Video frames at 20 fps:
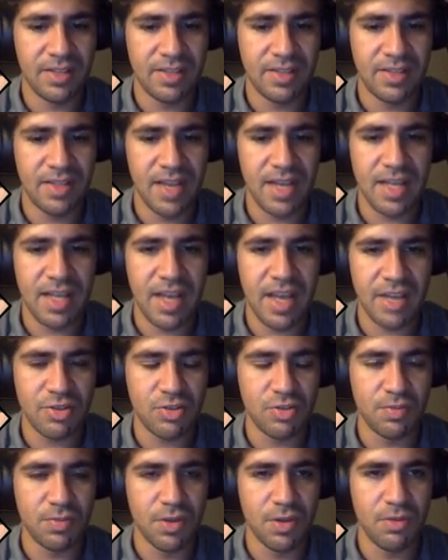data
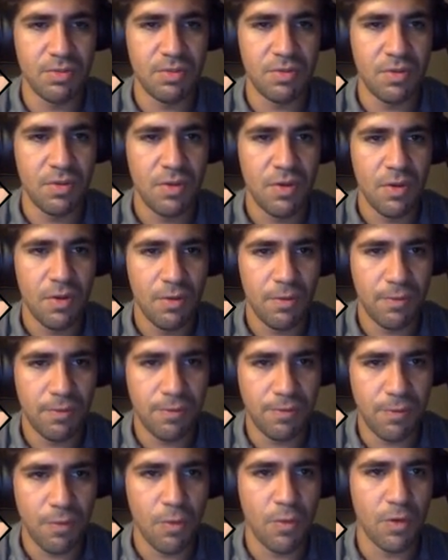attribute
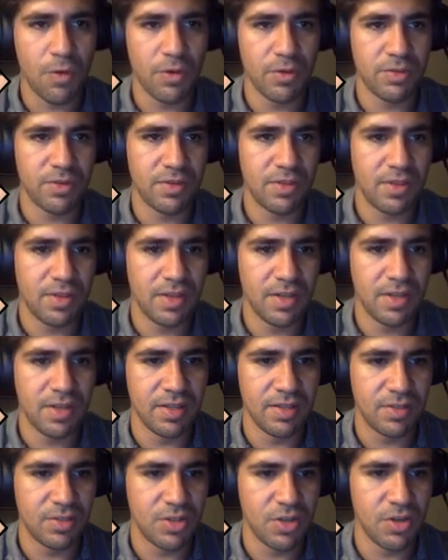for
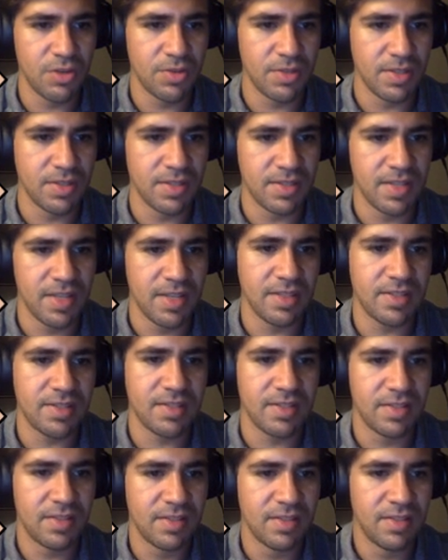the chosen
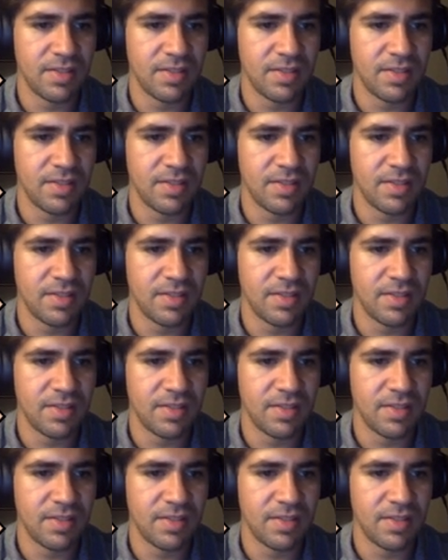states.